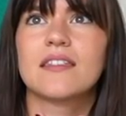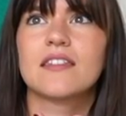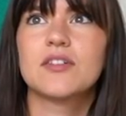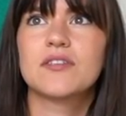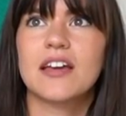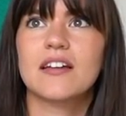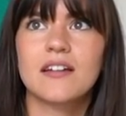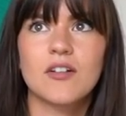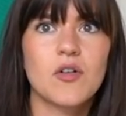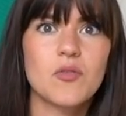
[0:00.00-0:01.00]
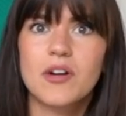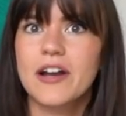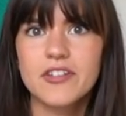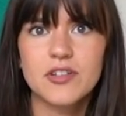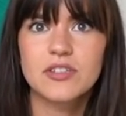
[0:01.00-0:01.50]
you can go
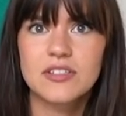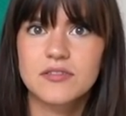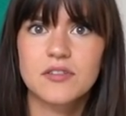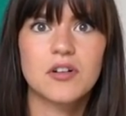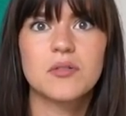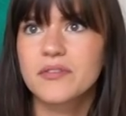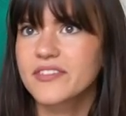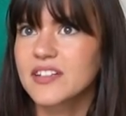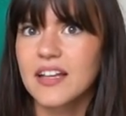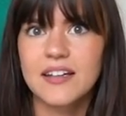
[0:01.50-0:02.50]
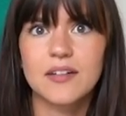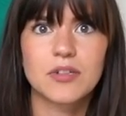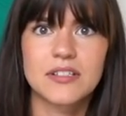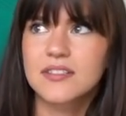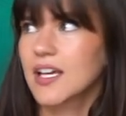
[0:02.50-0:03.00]
wherever you need to go within like
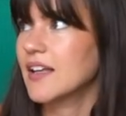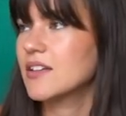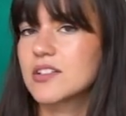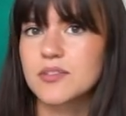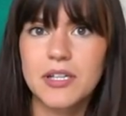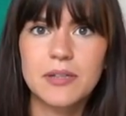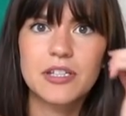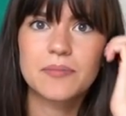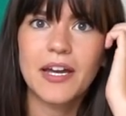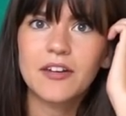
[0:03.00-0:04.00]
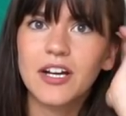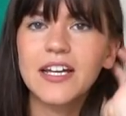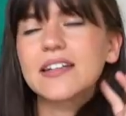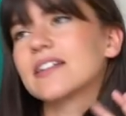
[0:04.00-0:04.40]
a 10 or 20 minute bike ride.